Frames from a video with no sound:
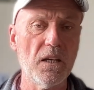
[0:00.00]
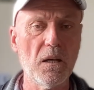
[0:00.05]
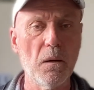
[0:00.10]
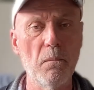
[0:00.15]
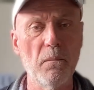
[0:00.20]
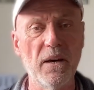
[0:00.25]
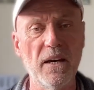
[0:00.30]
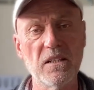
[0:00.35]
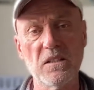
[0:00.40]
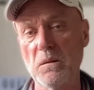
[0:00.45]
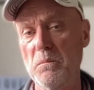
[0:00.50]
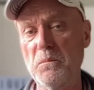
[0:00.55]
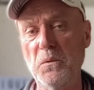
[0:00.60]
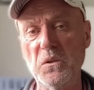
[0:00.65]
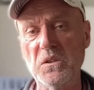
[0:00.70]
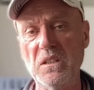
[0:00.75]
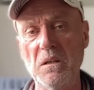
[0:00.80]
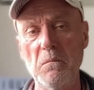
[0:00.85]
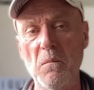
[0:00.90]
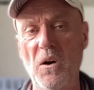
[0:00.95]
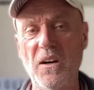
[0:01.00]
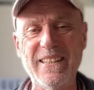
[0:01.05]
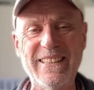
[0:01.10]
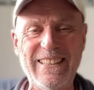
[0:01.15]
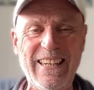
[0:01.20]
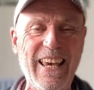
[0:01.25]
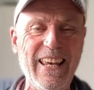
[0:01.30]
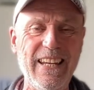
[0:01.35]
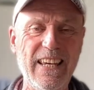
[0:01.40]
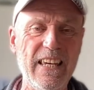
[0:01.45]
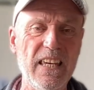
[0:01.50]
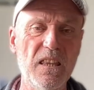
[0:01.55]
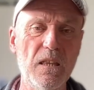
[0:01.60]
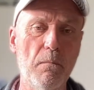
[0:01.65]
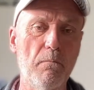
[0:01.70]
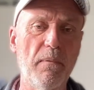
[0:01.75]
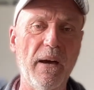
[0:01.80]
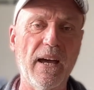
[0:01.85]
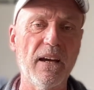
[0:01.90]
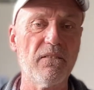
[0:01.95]
compared to putting my tenner in the
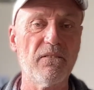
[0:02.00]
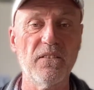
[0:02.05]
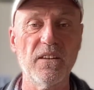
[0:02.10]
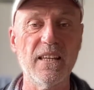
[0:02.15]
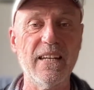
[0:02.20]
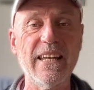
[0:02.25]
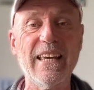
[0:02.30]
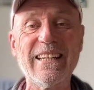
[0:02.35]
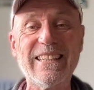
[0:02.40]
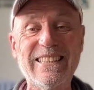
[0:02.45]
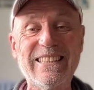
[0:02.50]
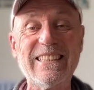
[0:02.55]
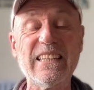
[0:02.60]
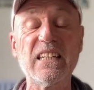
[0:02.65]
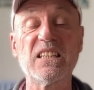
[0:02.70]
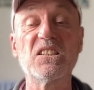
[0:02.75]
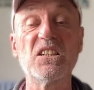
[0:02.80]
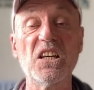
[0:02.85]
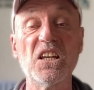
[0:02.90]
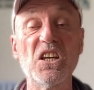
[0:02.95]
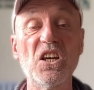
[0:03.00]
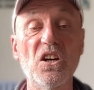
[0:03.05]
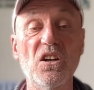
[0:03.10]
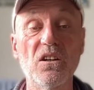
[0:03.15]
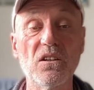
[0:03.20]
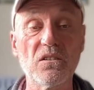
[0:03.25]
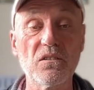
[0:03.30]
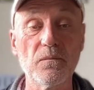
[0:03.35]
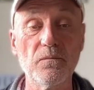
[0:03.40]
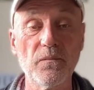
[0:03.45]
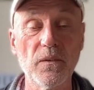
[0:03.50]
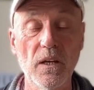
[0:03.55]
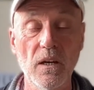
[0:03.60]
bank for the next 60 years.